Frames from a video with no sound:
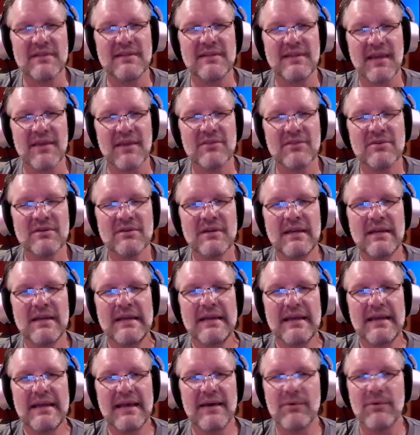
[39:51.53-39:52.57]
together
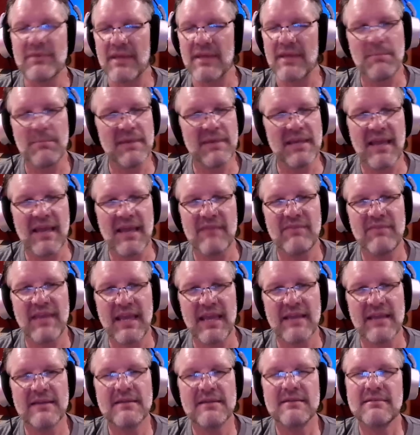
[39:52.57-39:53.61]
without being
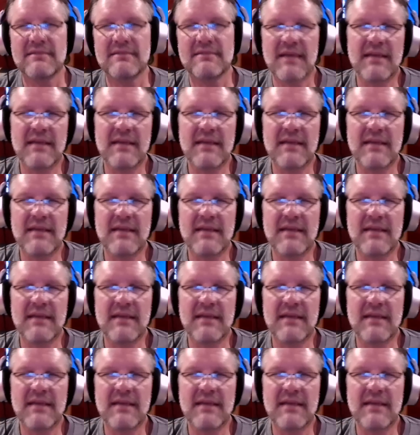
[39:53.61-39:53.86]
heavy-handed.